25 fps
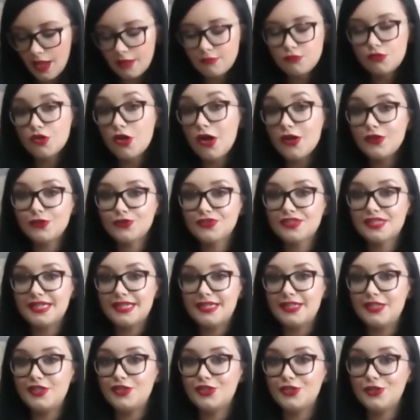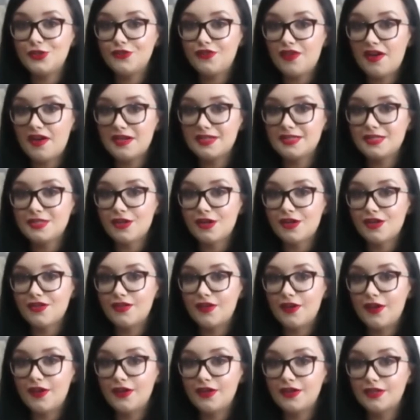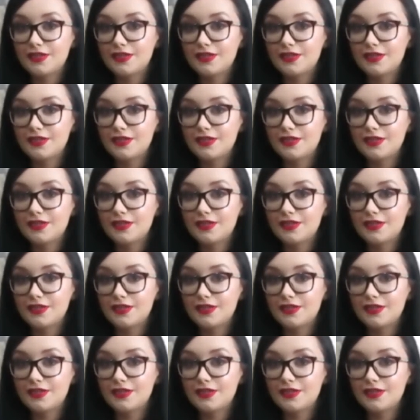I'm trying not to eat too fast either,